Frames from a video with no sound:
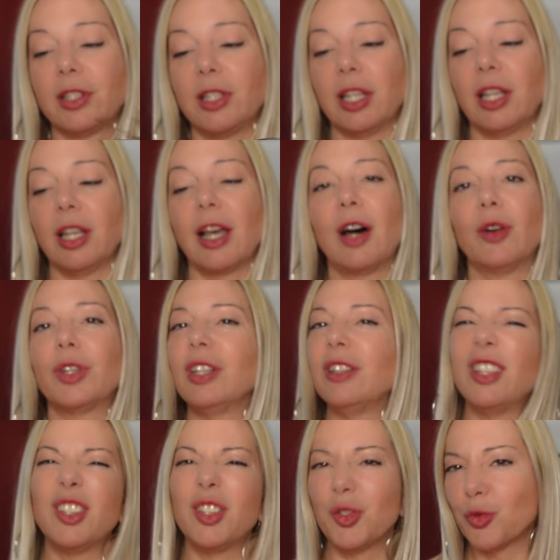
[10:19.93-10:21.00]
sticking out, and
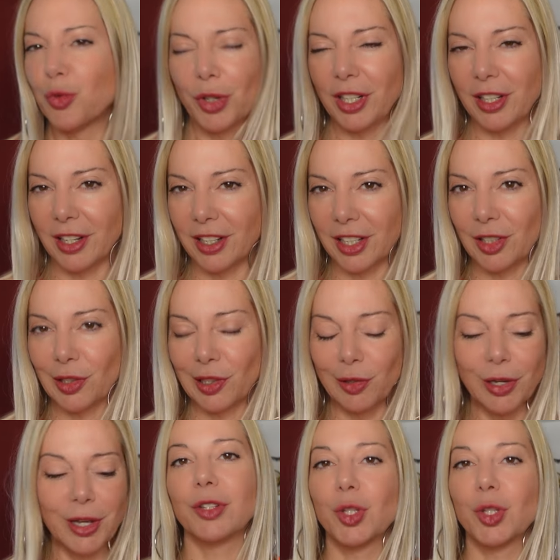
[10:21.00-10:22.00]
this is really not a good look.